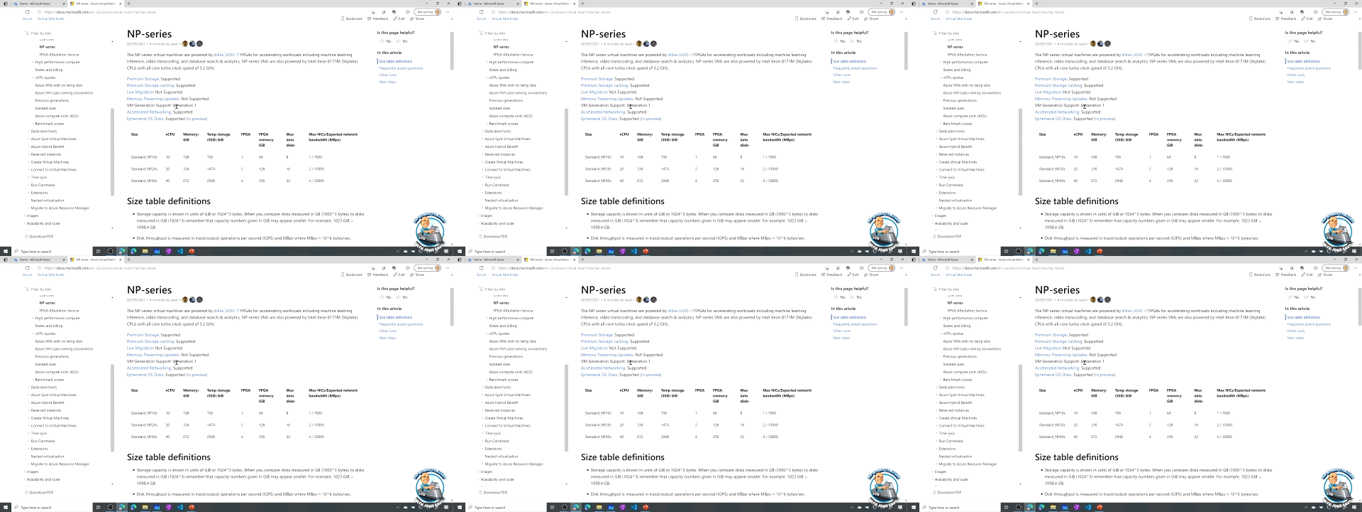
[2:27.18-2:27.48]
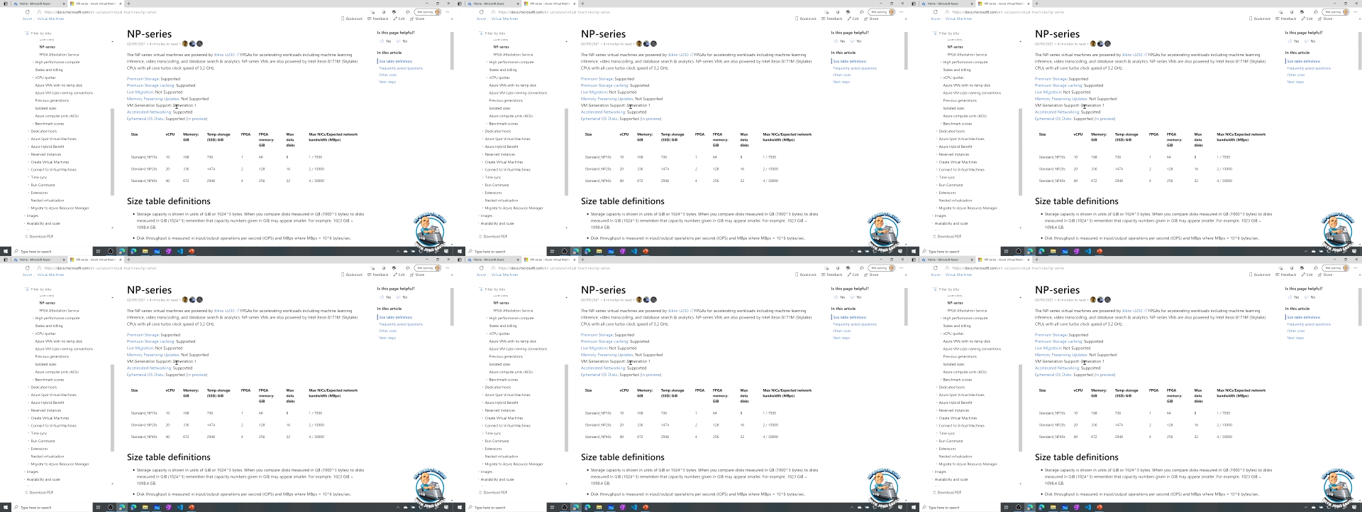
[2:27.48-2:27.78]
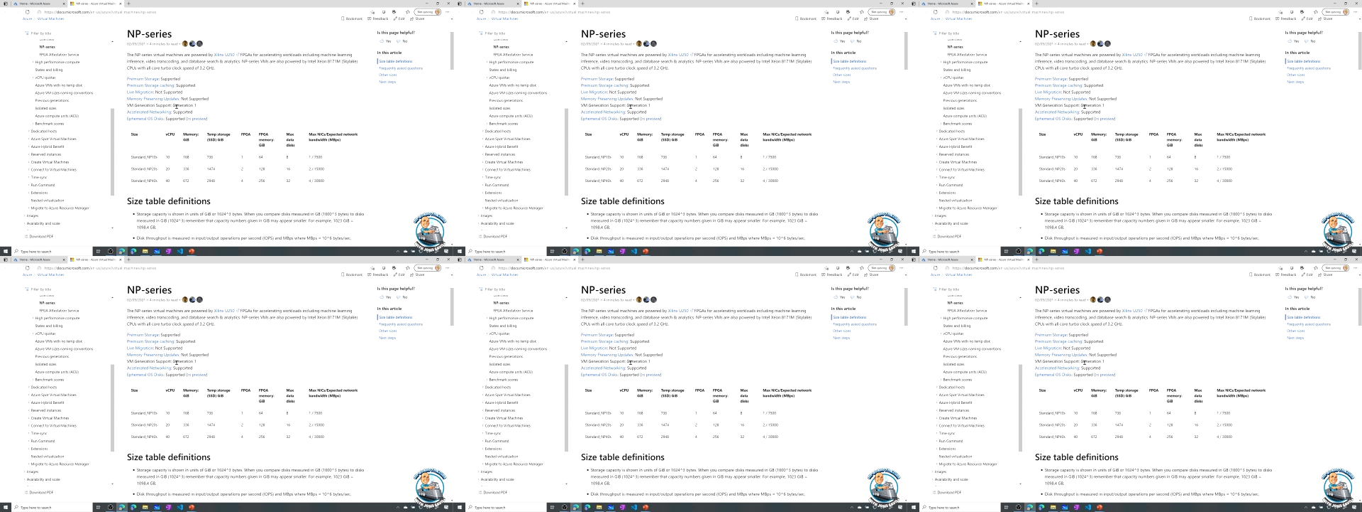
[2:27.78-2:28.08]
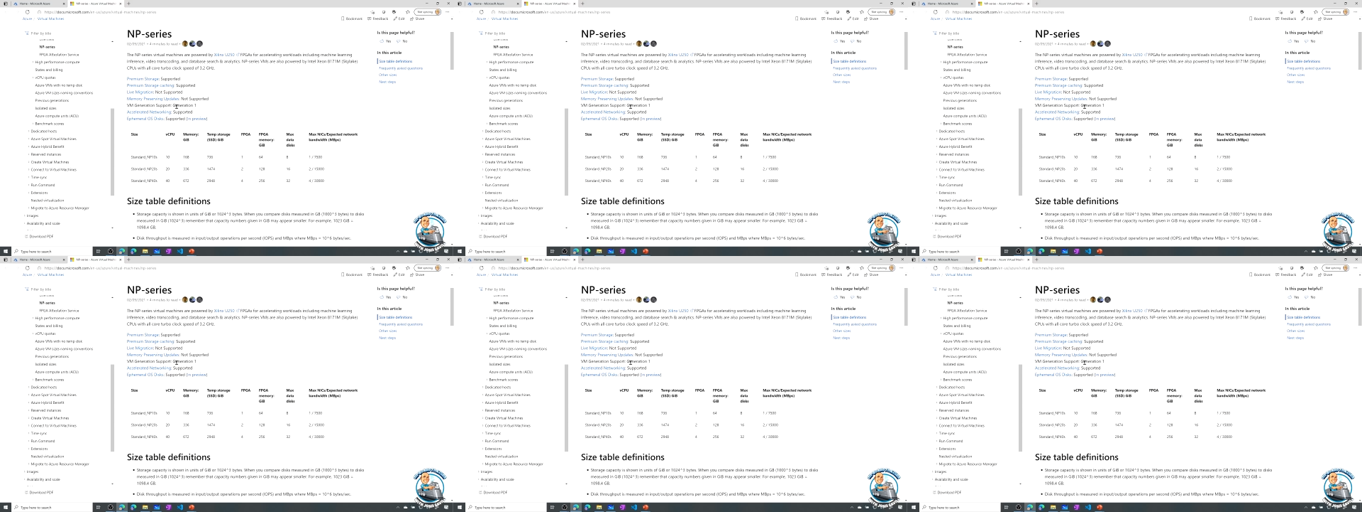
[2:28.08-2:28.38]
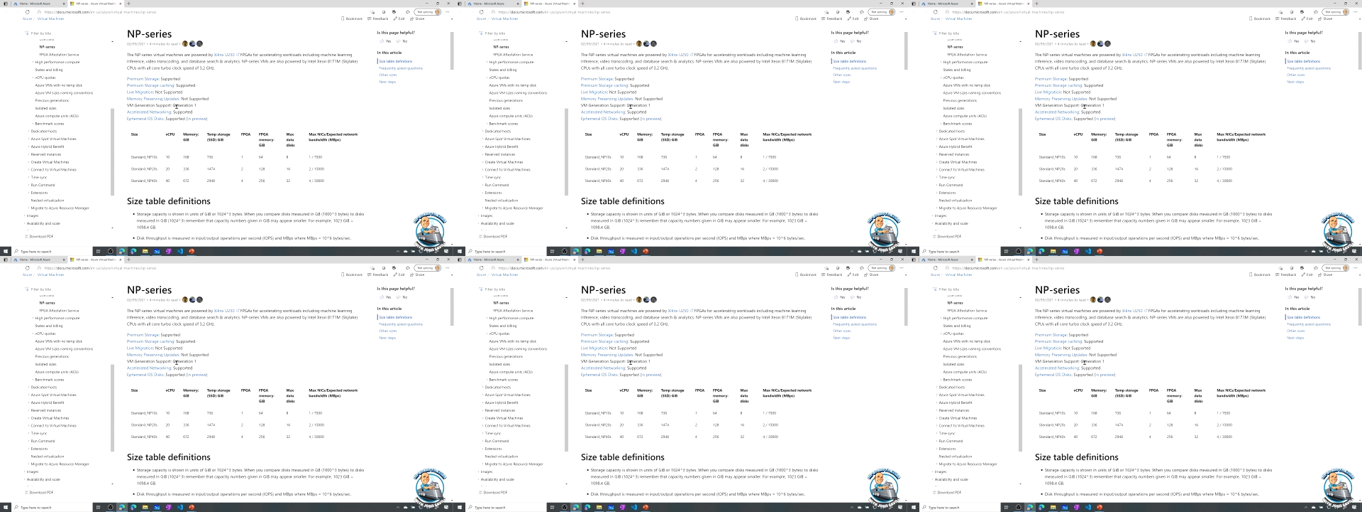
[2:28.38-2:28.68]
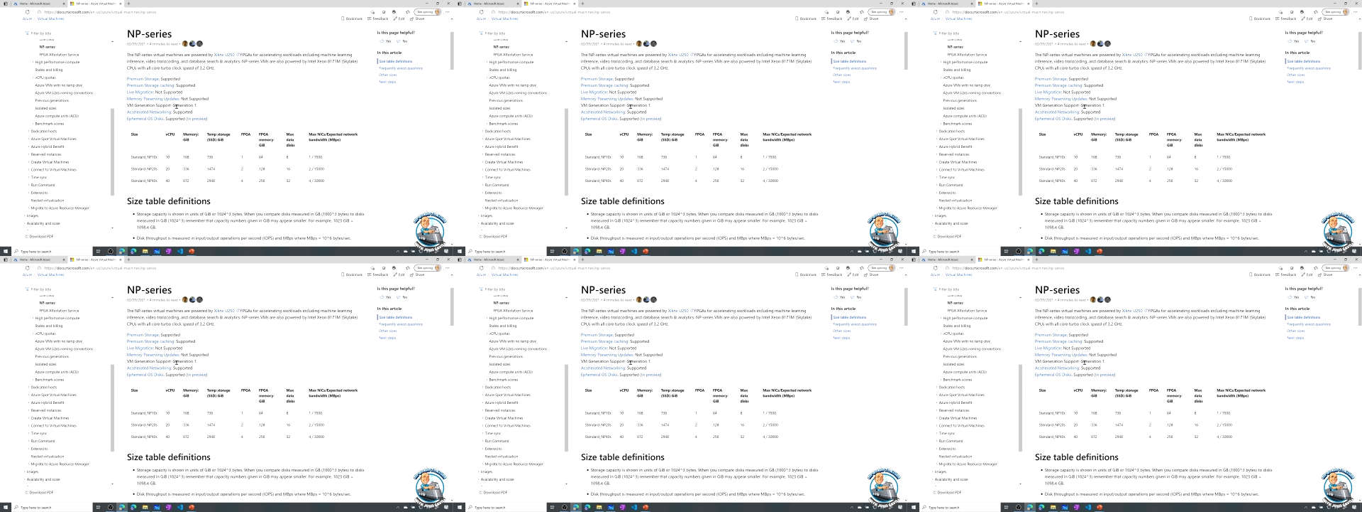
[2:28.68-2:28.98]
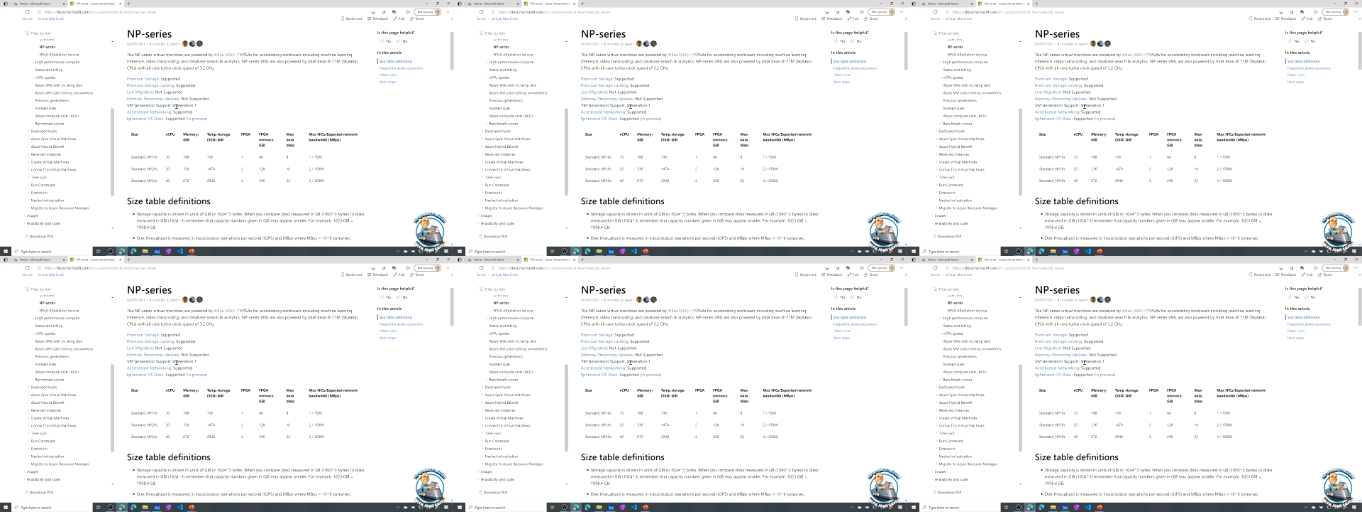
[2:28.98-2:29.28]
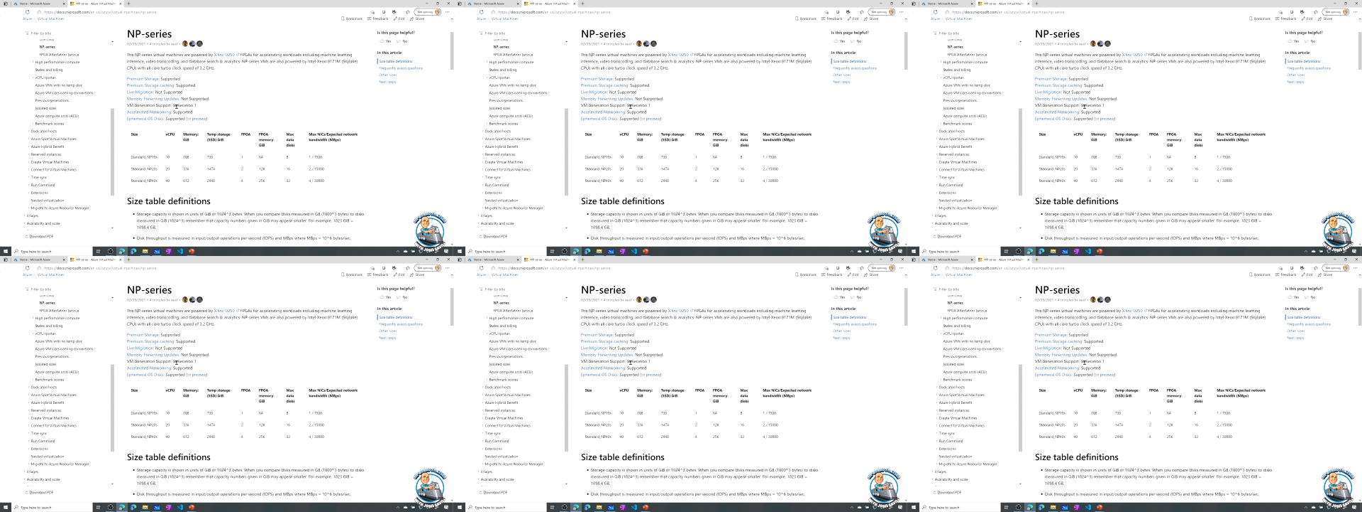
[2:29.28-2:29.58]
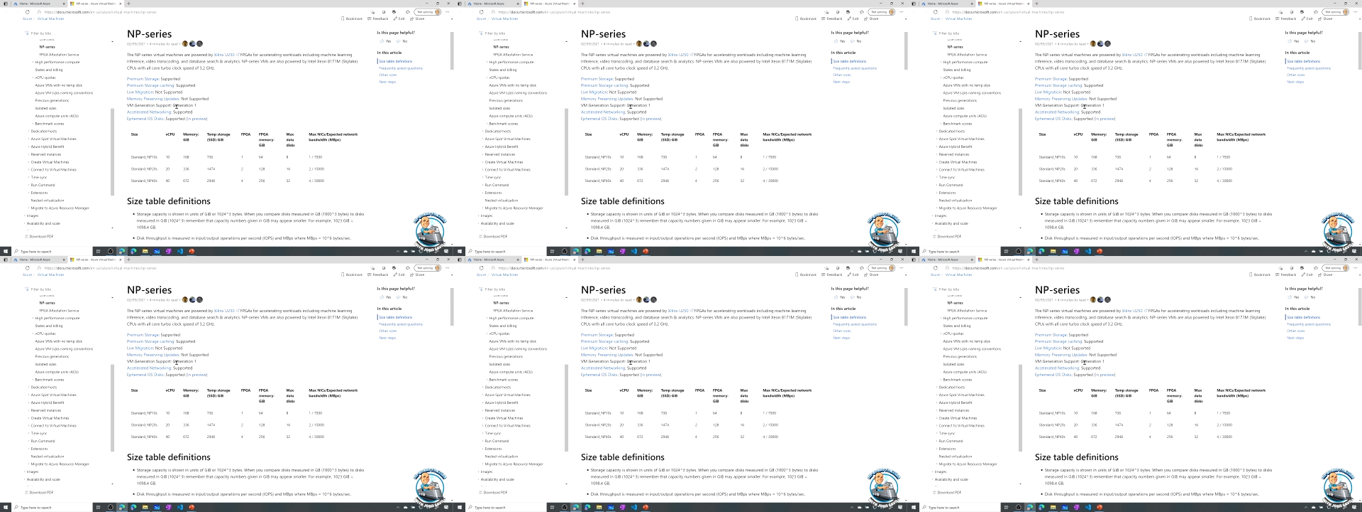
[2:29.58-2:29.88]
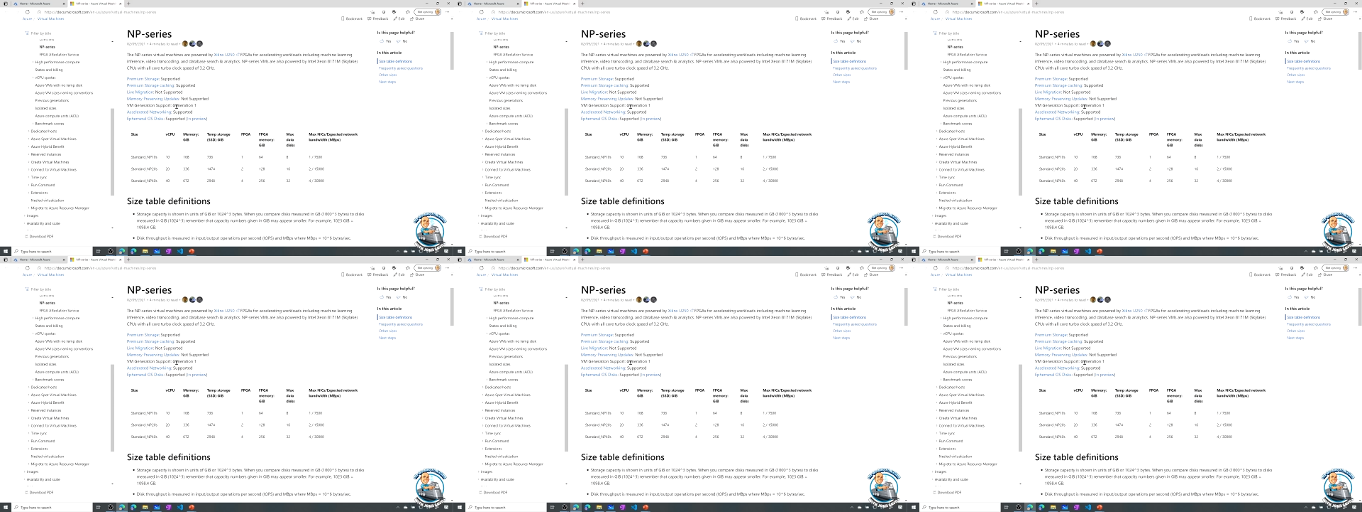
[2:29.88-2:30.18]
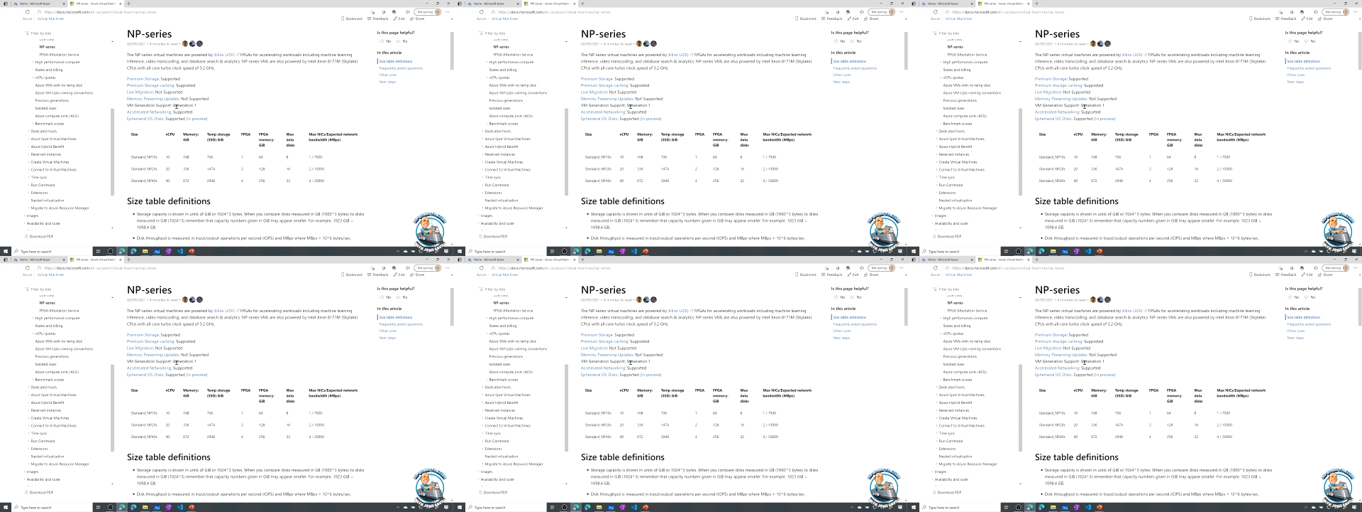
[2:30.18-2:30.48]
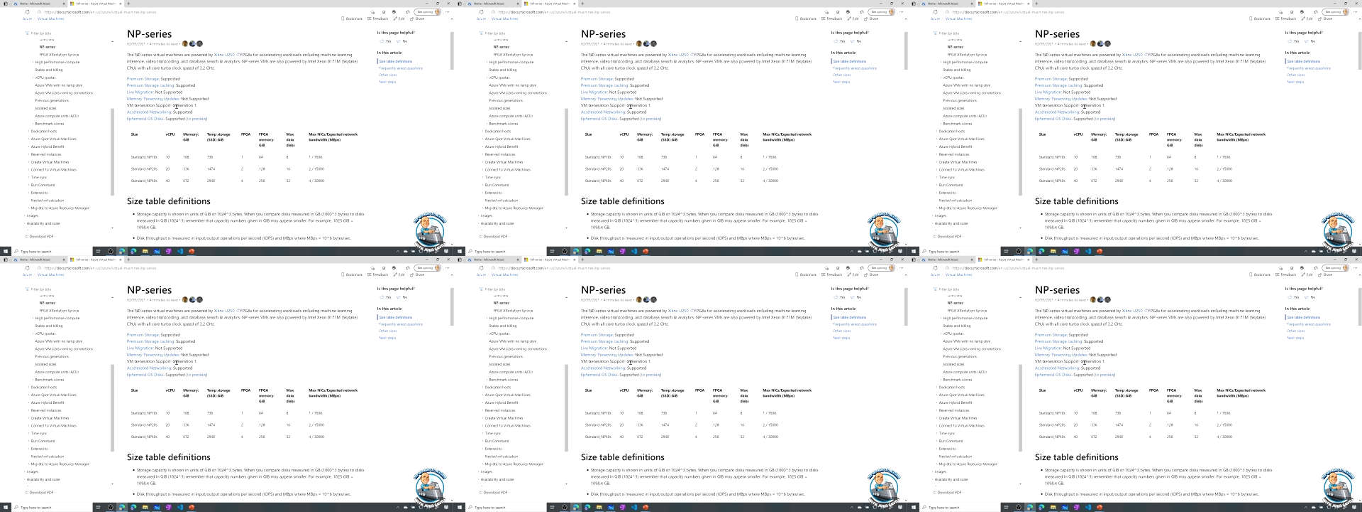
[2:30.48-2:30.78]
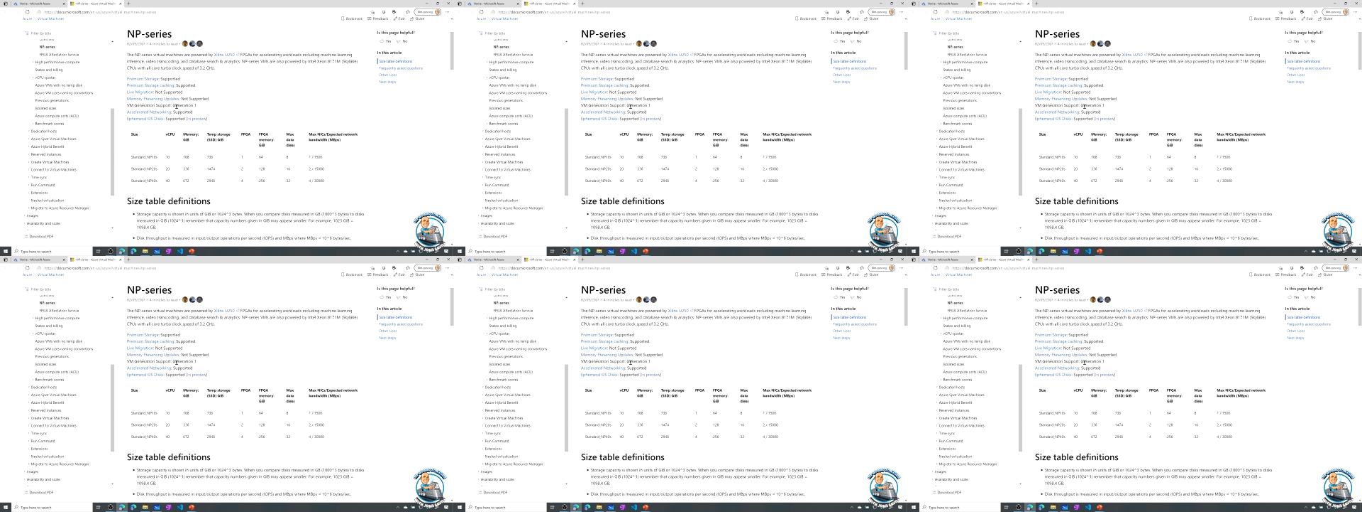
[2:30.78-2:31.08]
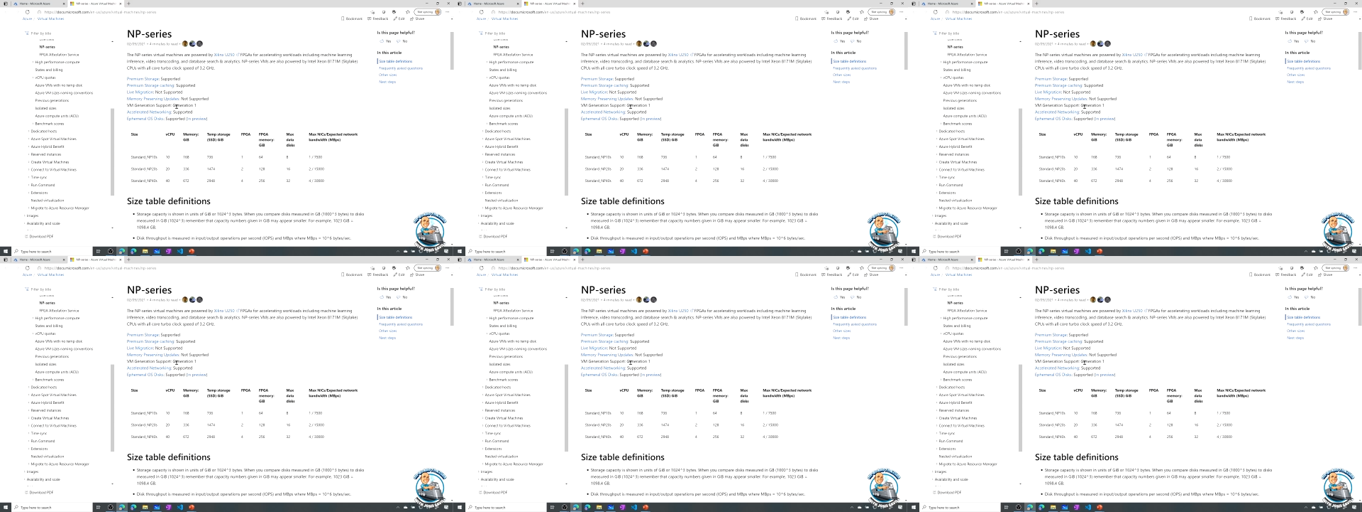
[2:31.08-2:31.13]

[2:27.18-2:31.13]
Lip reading: [unreadable: no face in view]